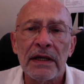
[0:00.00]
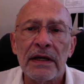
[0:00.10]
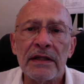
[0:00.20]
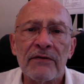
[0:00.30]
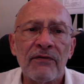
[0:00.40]

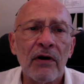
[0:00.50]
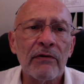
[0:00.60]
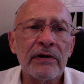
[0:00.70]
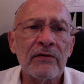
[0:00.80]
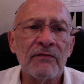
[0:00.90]
In the
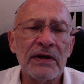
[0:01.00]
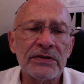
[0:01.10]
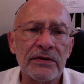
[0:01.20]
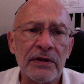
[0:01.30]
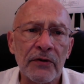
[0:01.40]
following
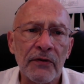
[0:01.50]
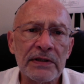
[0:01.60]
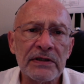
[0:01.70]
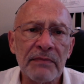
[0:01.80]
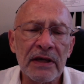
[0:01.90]
convention of the grids in